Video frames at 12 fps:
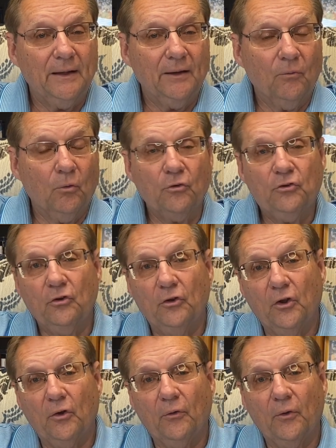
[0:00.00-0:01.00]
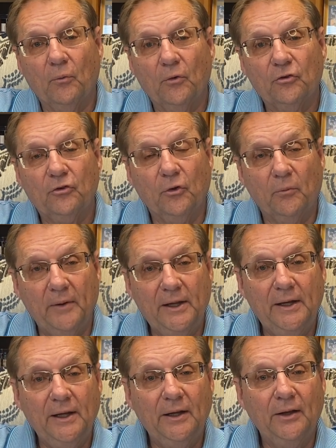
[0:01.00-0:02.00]
I want you to know that we're still
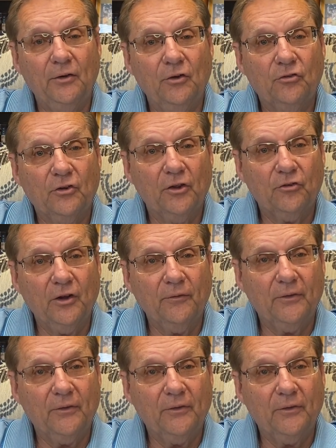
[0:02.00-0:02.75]
meeting and discussing